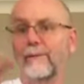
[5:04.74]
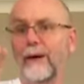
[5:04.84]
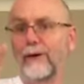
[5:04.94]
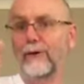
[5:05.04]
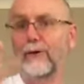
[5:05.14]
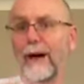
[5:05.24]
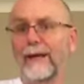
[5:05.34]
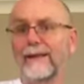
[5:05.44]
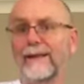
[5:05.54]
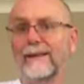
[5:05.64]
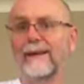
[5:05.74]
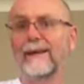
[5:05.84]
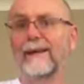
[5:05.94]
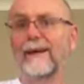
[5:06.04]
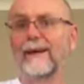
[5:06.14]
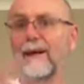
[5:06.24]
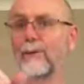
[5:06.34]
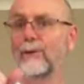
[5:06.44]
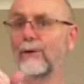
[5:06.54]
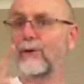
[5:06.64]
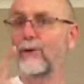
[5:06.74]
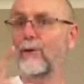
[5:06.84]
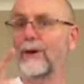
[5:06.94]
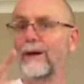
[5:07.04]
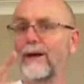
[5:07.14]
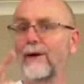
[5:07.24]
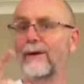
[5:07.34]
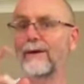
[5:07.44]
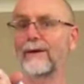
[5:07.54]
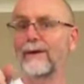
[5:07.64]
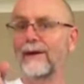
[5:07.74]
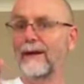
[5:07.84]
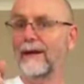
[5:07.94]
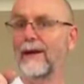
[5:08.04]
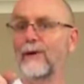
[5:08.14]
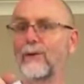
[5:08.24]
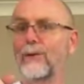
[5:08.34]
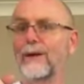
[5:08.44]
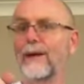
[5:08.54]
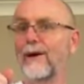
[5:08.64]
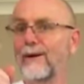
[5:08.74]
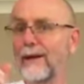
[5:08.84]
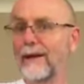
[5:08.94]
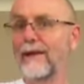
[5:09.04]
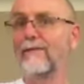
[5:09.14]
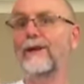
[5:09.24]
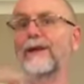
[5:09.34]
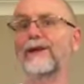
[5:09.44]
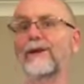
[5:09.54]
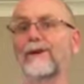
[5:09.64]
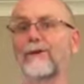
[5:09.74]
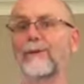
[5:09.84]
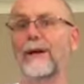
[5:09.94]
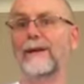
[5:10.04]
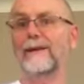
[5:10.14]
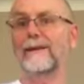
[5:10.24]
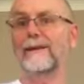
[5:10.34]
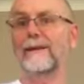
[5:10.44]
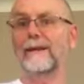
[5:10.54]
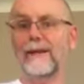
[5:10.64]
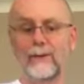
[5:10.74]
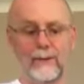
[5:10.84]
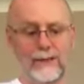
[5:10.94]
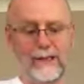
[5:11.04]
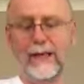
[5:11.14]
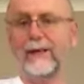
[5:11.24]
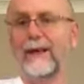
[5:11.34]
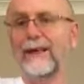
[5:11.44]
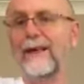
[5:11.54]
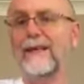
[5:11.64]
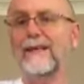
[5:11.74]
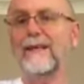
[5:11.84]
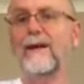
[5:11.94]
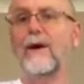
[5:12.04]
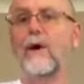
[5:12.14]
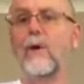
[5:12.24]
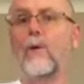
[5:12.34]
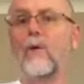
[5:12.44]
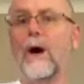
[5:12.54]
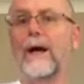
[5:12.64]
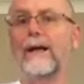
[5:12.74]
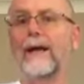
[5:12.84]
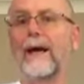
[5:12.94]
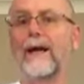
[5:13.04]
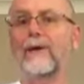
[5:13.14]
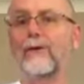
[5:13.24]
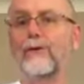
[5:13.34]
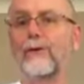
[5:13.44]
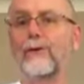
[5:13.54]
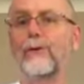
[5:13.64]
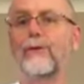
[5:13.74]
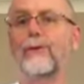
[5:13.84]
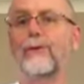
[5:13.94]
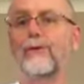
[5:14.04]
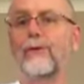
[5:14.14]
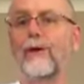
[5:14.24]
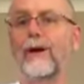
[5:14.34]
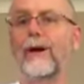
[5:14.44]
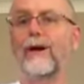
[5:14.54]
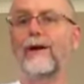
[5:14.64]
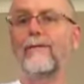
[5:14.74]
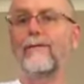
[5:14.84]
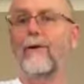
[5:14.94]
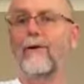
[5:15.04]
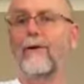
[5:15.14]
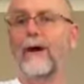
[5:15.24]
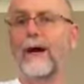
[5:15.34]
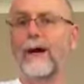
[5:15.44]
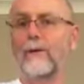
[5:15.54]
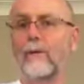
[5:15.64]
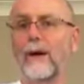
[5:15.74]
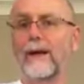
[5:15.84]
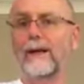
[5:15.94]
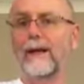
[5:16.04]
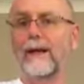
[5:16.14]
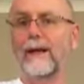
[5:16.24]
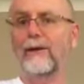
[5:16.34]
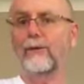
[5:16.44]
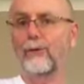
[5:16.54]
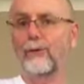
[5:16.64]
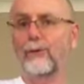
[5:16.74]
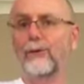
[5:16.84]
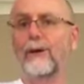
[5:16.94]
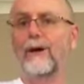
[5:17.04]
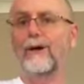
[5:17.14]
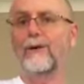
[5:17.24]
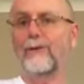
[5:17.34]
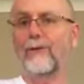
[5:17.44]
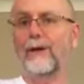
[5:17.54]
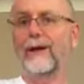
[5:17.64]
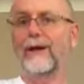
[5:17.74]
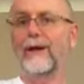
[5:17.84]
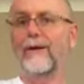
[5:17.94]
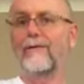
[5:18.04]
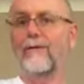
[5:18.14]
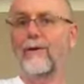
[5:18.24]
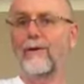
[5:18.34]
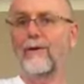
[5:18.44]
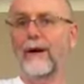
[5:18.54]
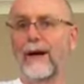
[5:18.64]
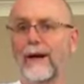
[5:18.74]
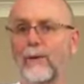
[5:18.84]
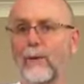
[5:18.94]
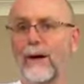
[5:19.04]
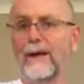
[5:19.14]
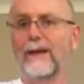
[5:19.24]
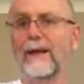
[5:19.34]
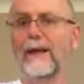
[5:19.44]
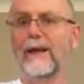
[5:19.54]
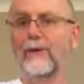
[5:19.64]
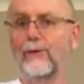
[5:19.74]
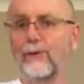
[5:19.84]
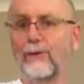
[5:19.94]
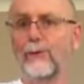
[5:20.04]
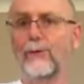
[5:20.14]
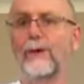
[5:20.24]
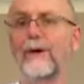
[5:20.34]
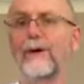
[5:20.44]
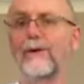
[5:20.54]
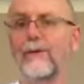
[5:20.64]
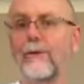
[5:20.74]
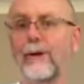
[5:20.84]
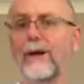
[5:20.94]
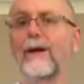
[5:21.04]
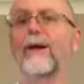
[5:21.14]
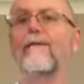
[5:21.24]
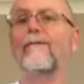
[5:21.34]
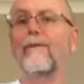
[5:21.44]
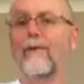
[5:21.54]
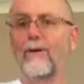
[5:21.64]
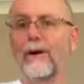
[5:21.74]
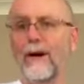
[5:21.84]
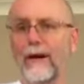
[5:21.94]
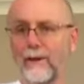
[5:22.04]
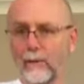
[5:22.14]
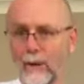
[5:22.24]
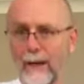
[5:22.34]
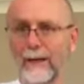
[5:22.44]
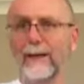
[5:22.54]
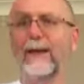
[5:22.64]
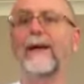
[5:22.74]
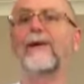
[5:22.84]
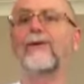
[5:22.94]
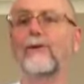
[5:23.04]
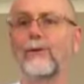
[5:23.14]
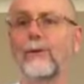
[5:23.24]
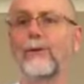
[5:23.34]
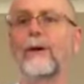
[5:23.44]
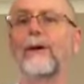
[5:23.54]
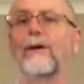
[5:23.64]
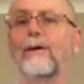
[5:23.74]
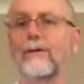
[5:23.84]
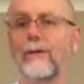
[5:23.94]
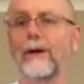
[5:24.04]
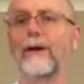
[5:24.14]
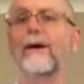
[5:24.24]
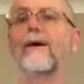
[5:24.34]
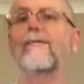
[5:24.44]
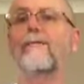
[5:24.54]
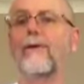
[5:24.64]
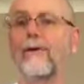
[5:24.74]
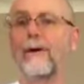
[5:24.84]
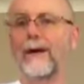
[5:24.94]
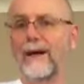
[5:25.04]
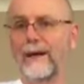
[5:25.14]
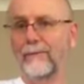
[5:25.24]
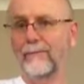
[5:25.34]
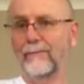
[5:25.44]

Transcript: make 2 eighths, and then we'll do a quarter note, another quarter note, and then finish on 2 eighths. So it would sound like this: 1 and 2, 3, 4, and 1 and 2, 3, 4, and 1 and 2, 3, 4, and 1 and 2, 3, 4, and.